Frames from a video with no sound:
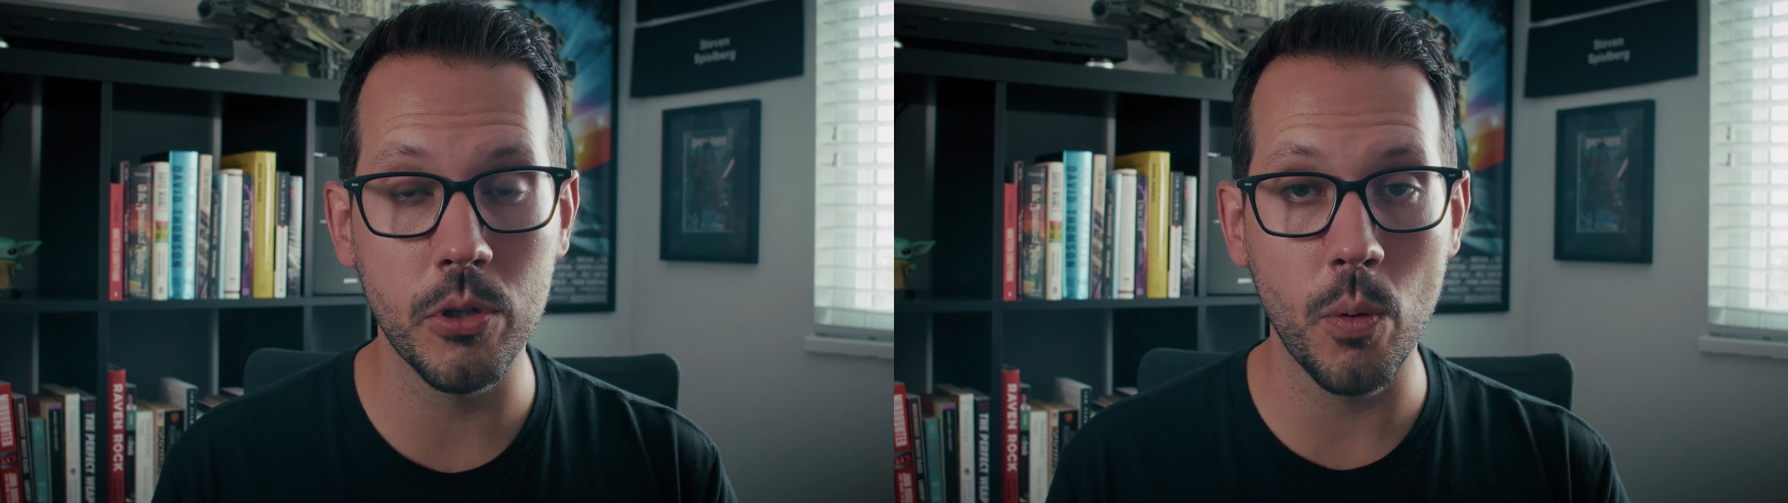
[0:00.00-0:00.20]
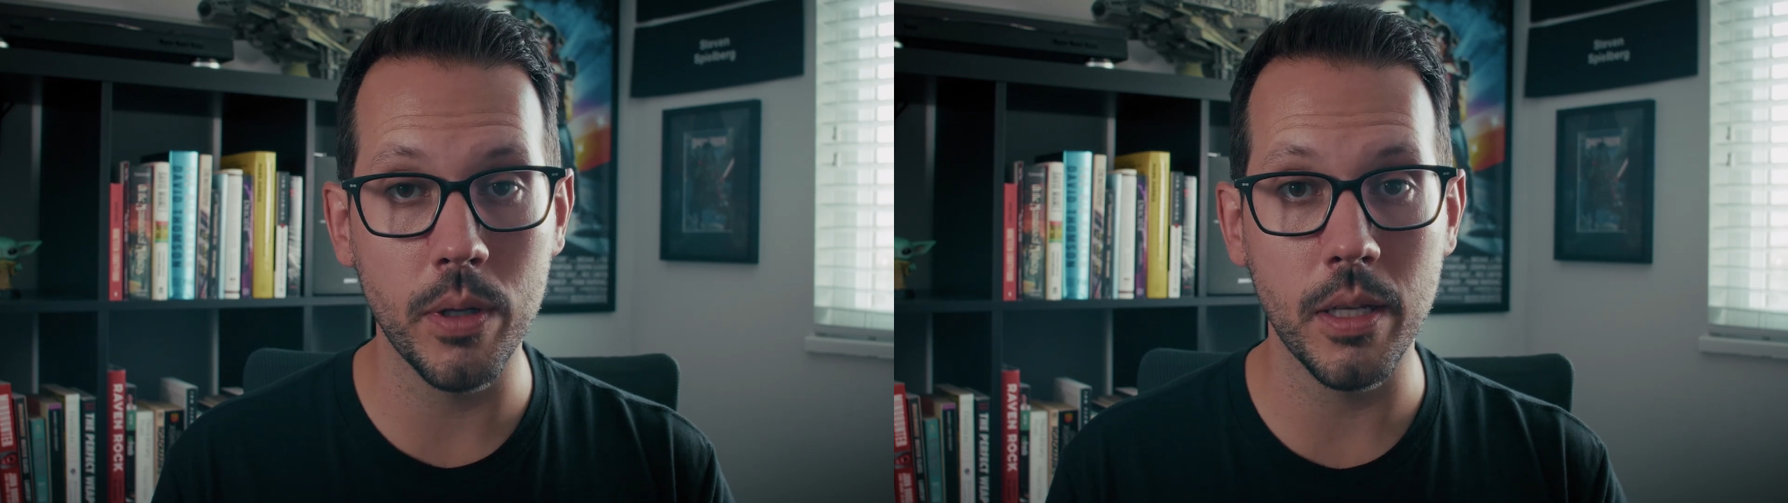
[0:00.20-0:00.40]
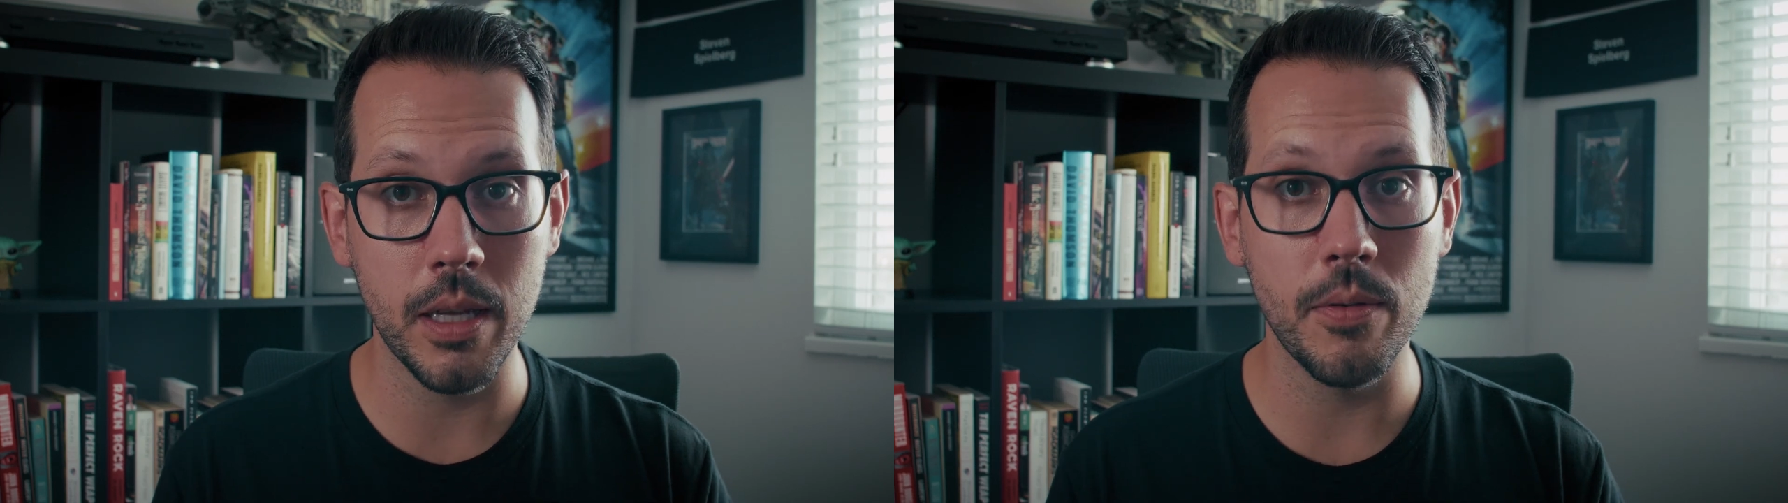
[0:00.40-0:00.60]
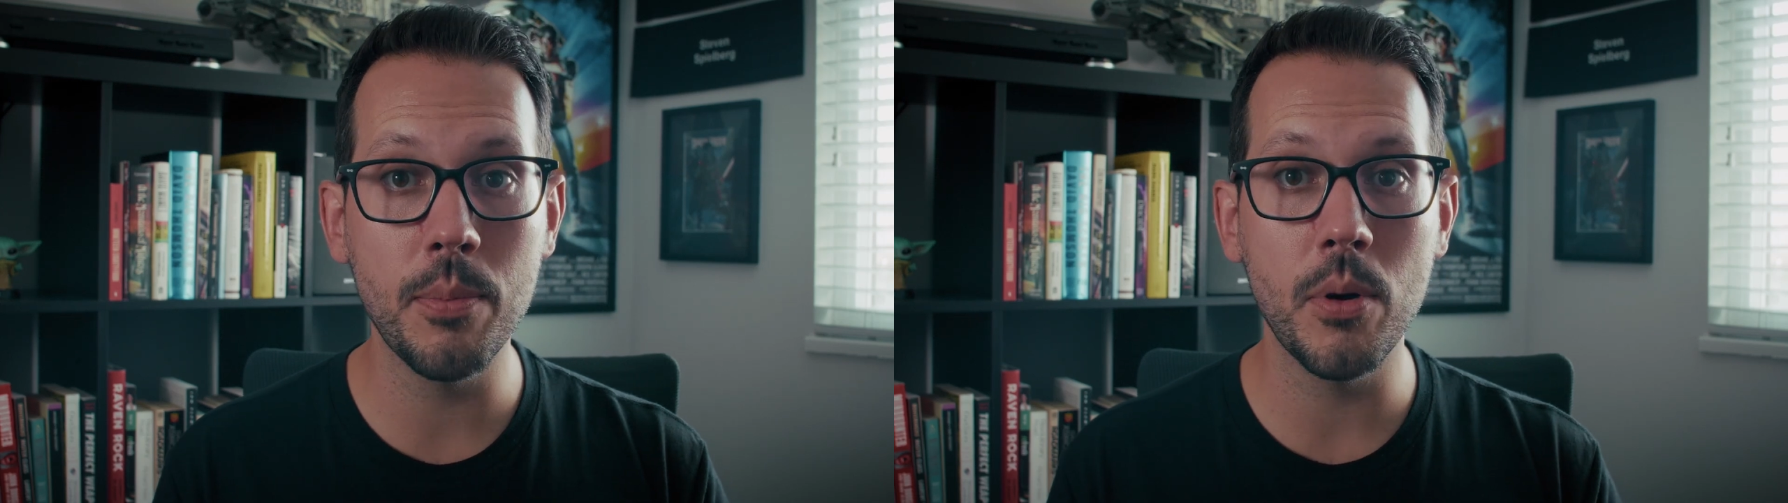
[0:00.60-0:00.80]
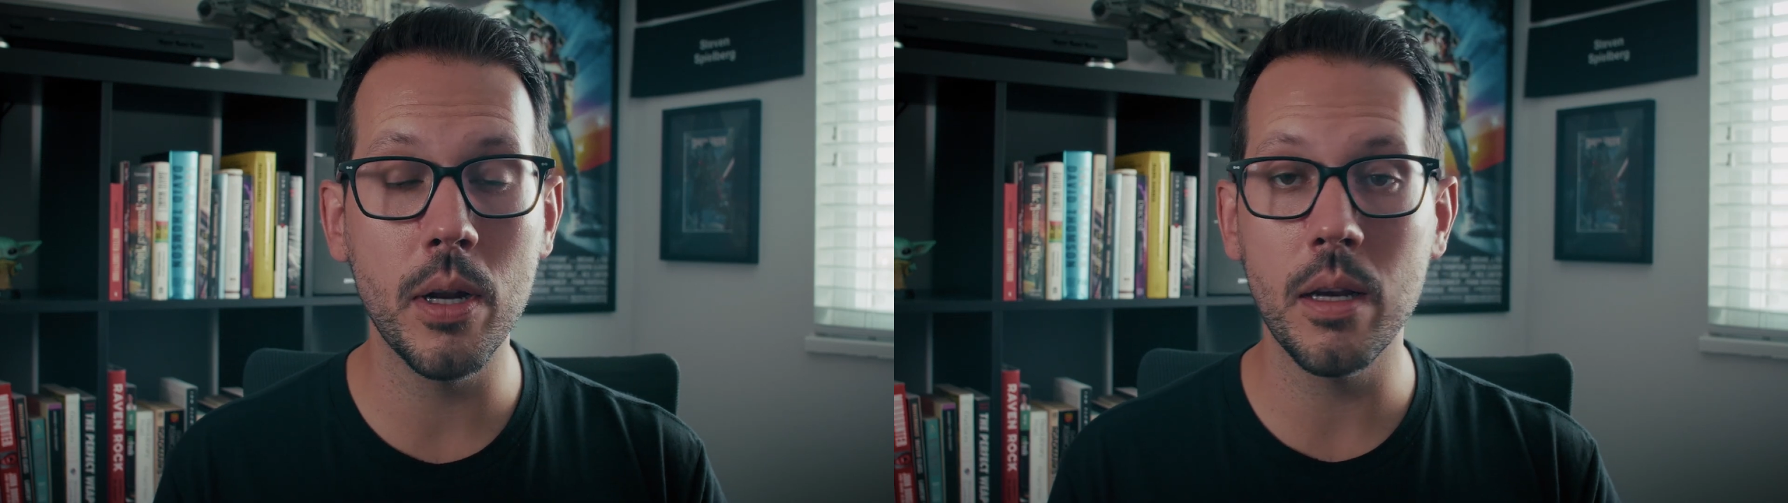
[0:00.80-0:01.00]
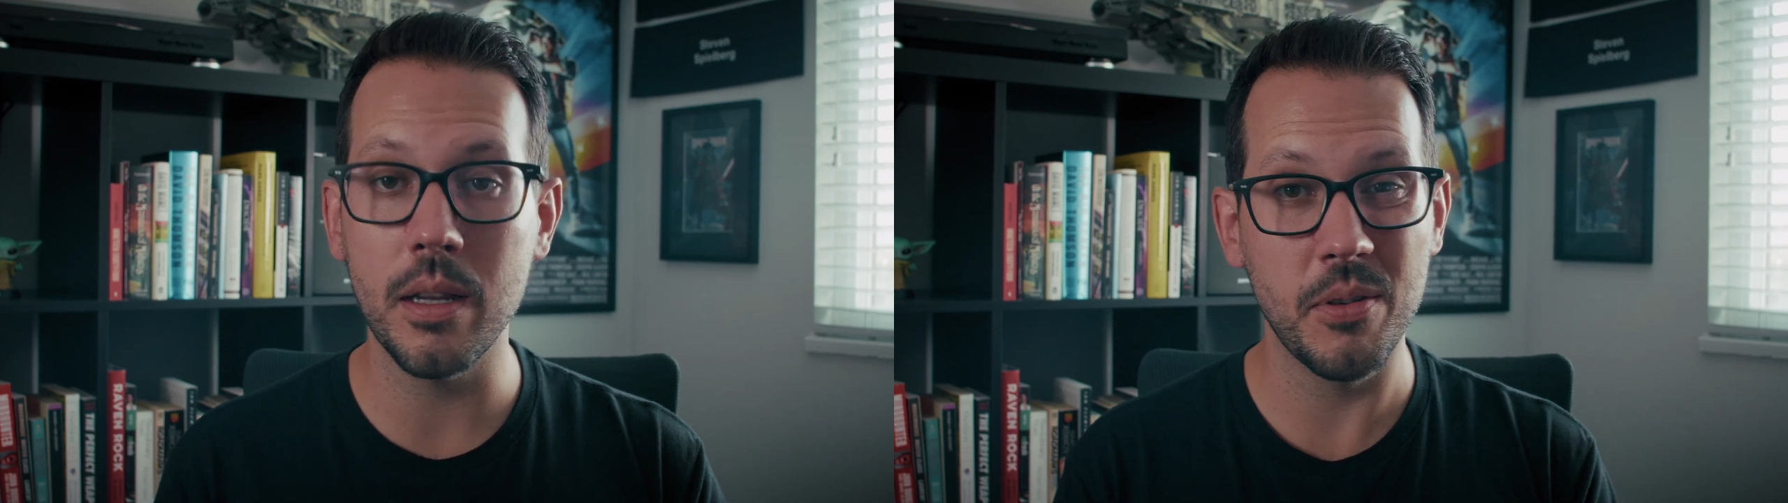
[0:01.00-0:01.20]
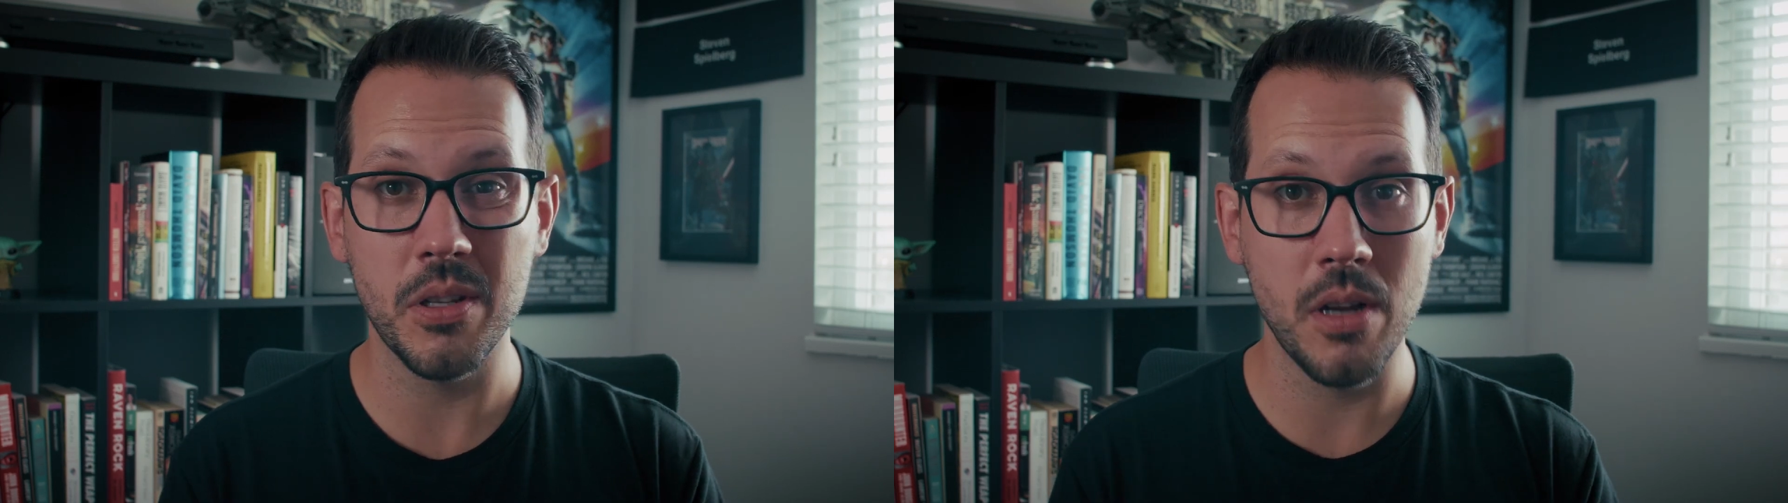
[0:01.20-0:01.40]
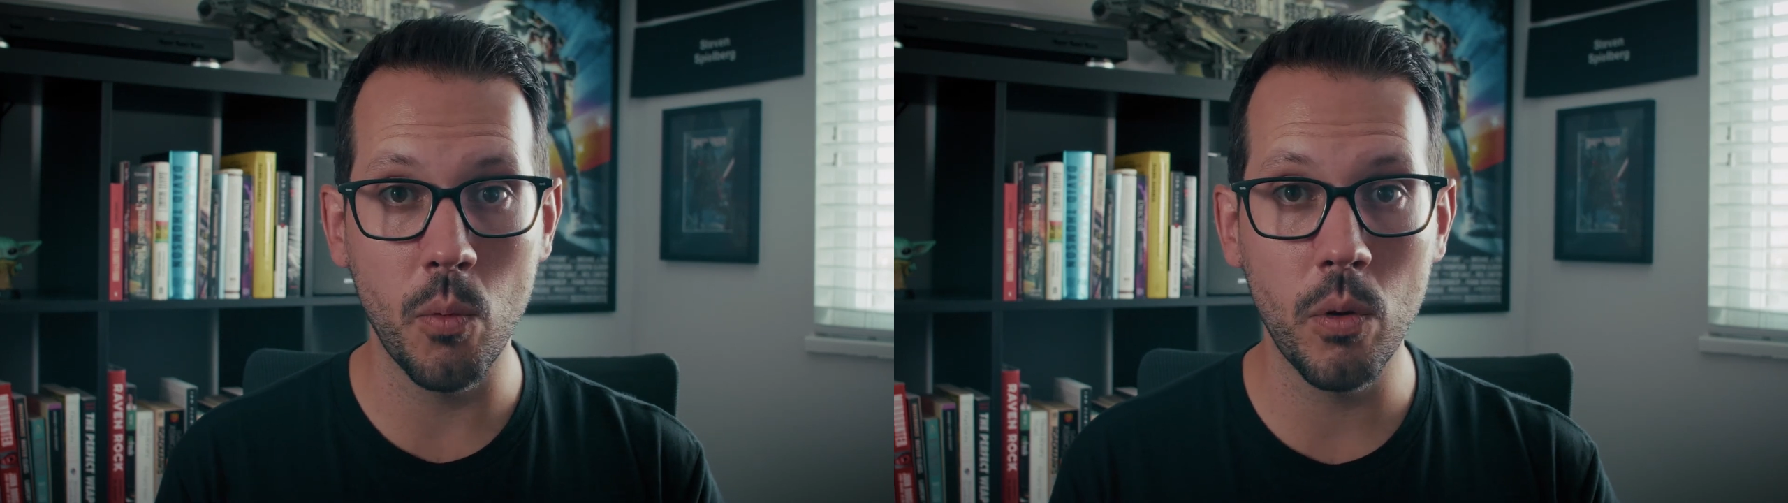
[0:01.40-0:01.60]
is going to give up on it if it's not